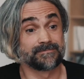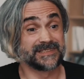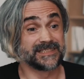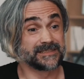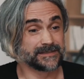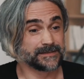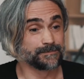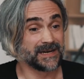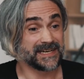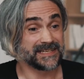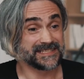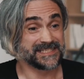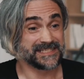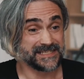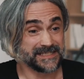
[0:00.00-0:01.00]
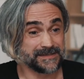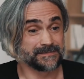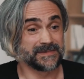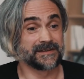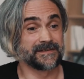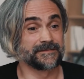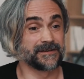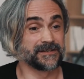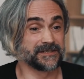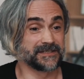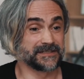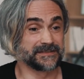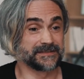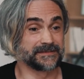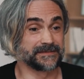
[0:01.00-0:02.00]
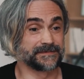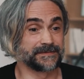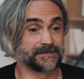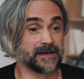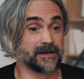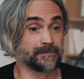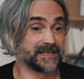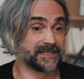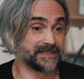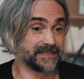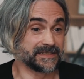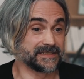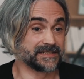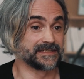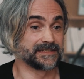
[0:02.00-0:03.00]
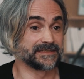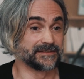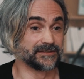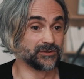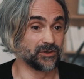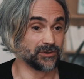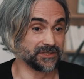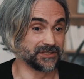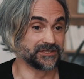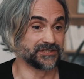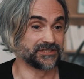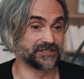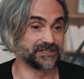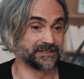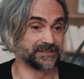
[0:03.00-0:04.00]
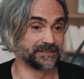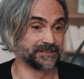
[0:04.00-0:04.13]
It might seem a very hermetic knowledge,